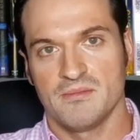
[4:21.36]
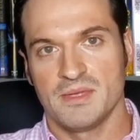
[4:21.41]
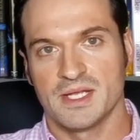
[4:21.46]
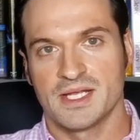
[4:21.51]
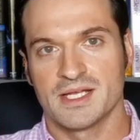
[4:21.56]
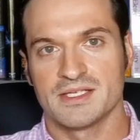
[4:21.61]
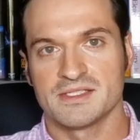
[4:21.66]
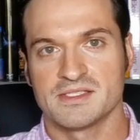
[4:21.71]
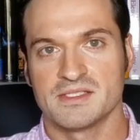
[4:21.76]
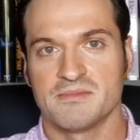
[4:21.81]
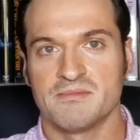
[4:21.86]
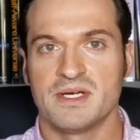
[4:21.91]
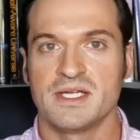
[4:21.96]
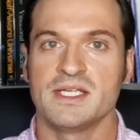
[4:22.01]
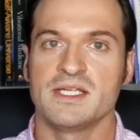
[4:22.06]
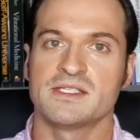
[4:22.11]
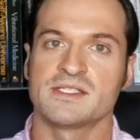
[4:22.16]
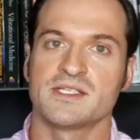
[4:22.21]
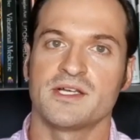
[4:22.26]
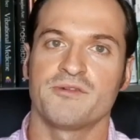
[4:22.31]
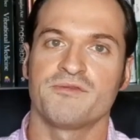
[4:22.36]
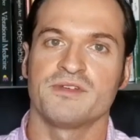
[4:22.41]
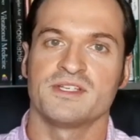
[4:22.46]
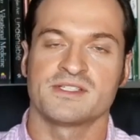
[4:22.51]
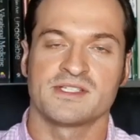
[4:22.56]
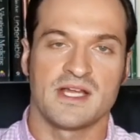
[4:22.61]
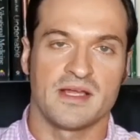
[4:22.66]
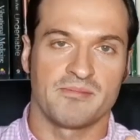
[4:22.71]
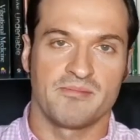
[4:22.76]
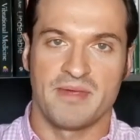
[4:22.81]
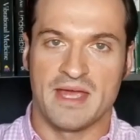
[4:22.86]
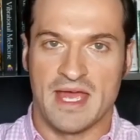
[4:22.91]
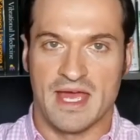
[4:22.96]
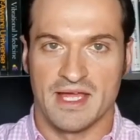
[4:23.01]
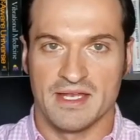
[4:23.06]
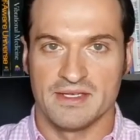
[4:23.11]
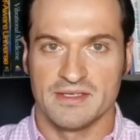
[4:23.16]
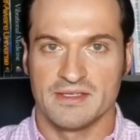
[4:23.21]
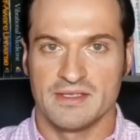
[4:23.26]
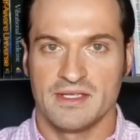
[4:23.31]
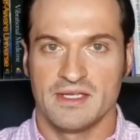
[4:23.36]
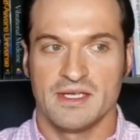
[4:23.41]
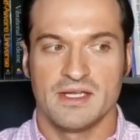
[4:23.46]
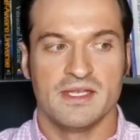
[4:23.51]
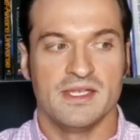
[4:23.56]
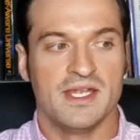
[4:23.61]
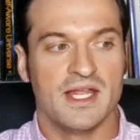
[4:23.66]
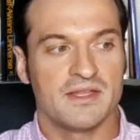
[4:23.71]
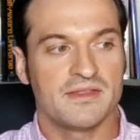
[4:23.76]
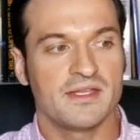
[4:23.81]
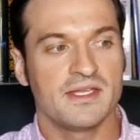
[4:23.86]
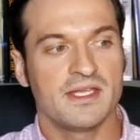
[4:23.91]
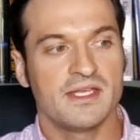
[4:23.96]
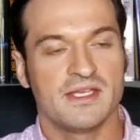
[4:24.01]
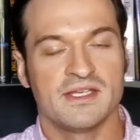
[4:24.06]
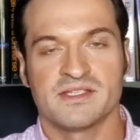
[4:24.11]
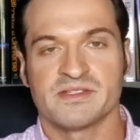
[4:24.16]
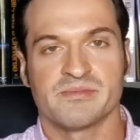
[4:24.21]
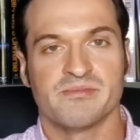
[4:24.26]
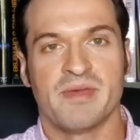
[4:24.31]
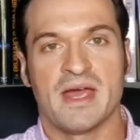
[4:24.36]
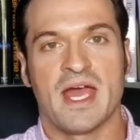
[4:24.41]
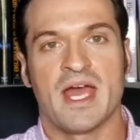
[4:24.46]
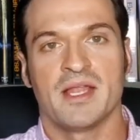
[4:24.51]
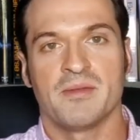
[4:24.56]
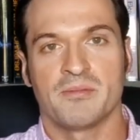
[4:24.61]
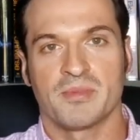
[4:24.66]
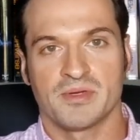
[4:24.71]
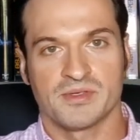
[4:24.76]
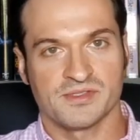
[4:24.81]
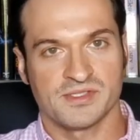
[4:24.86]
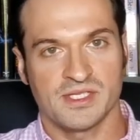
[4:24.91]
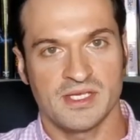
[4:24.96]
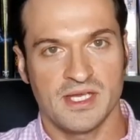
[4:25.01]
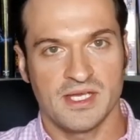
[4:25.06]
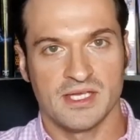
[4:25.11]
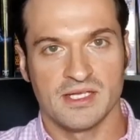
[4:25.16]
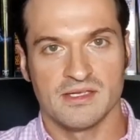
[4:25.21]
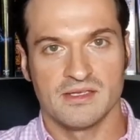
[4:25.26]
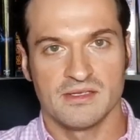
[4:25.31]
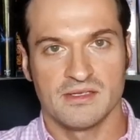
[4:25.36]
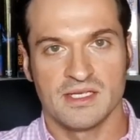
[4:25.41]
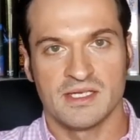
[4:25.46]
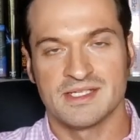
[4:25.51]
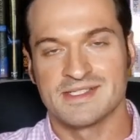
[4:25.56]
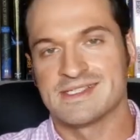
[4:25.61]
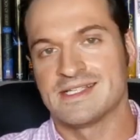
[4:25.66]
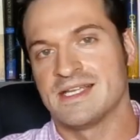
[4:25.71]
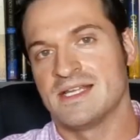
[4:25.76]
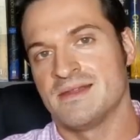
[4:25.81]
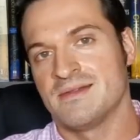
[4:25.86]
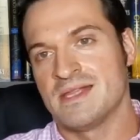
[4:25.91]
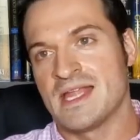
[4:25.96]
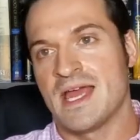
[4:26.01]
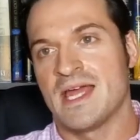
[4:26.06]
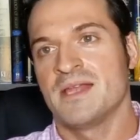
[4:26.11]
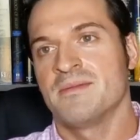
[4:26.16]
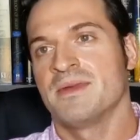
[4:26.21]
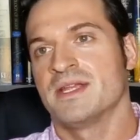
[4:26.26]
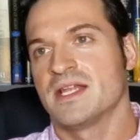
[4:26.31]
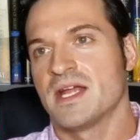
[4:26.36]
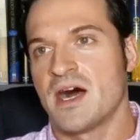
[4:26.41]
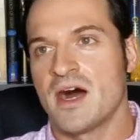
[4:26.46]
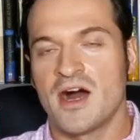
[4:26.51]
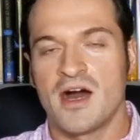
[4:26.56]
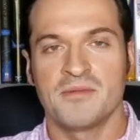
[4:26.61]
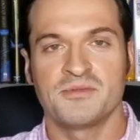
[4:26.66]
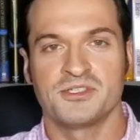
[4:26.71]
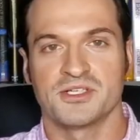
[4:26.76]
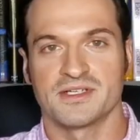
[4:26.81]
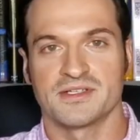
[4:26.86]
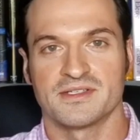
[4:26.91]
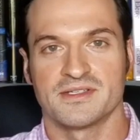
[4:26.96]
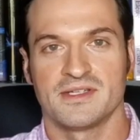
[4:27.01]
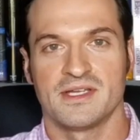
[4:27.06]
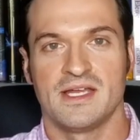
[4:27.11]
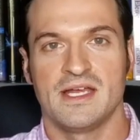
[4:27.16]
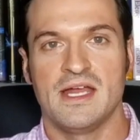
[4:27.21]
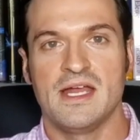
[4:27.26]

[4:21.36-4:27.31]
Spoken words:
Because the money itself is not bad. Nothing is bad per se. It is an inanimate object.